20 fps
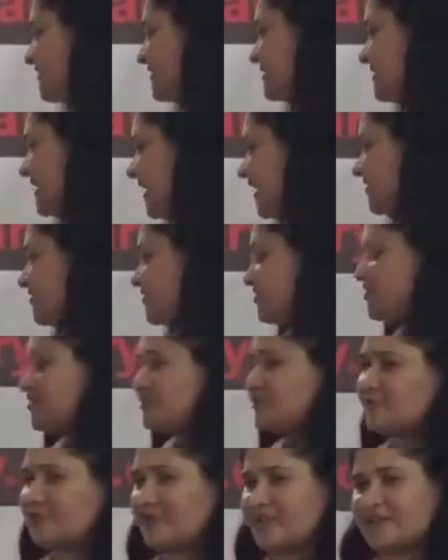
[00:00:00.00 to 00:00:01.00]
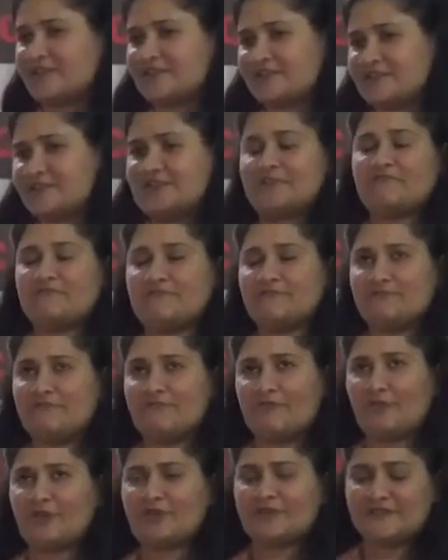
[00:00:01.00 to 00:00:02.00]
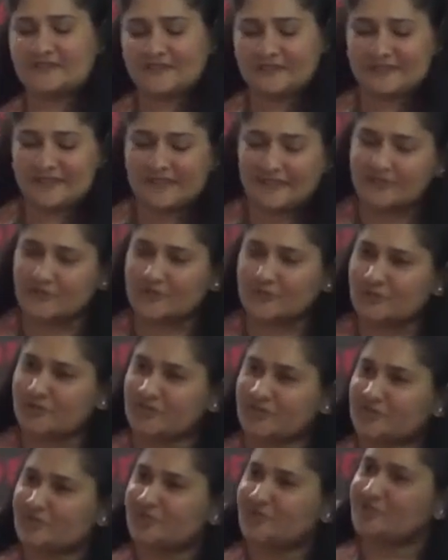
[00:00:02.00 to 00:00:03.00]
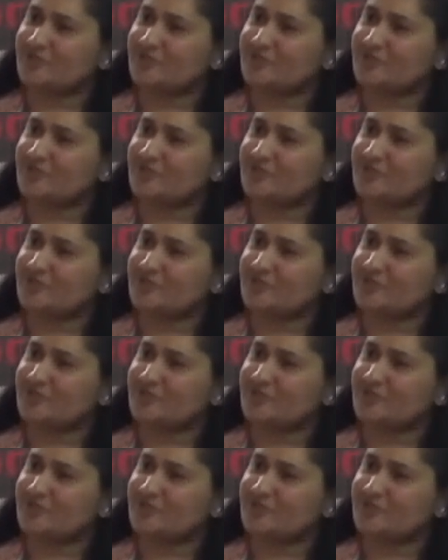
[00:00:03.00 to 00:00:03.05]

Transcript: decided to look at what is the psychospiritual